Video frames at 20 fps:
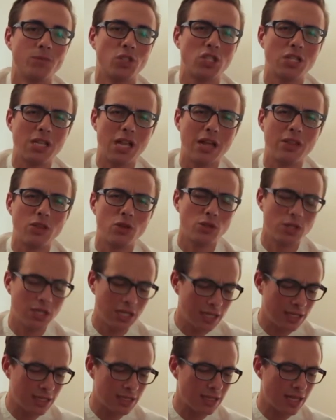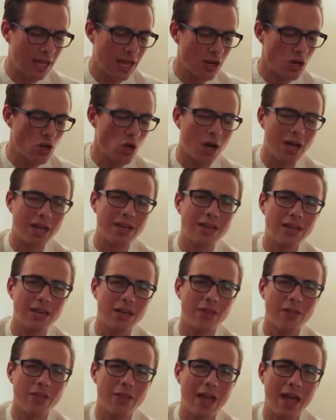Just like those kids, they had no
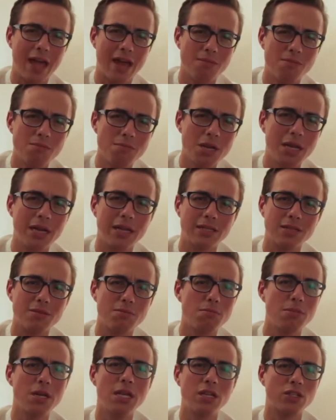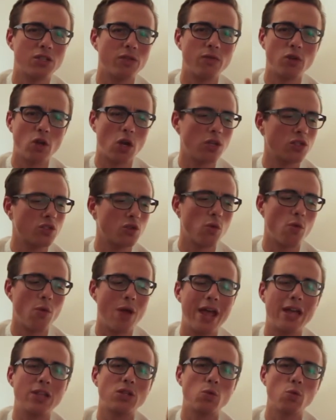idea that they had millions and millions of dollars or
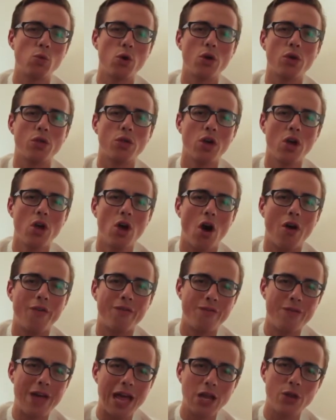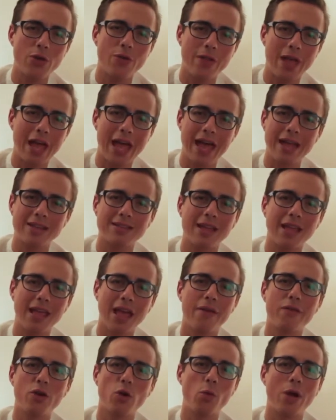rands worth of value in their hands. They
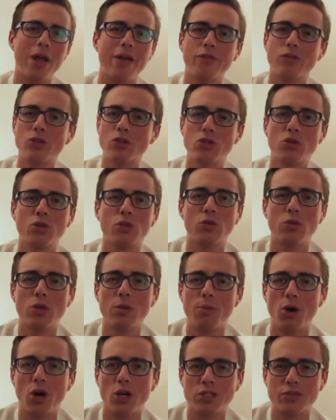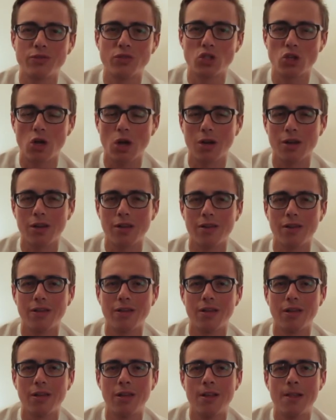gave it away for 2-3 bars of chocolate.
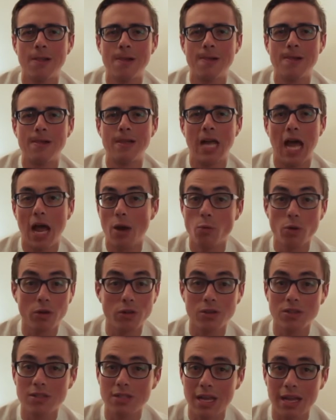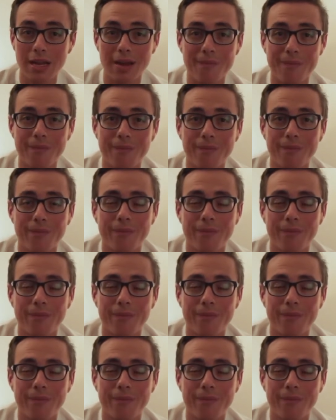And we're the same.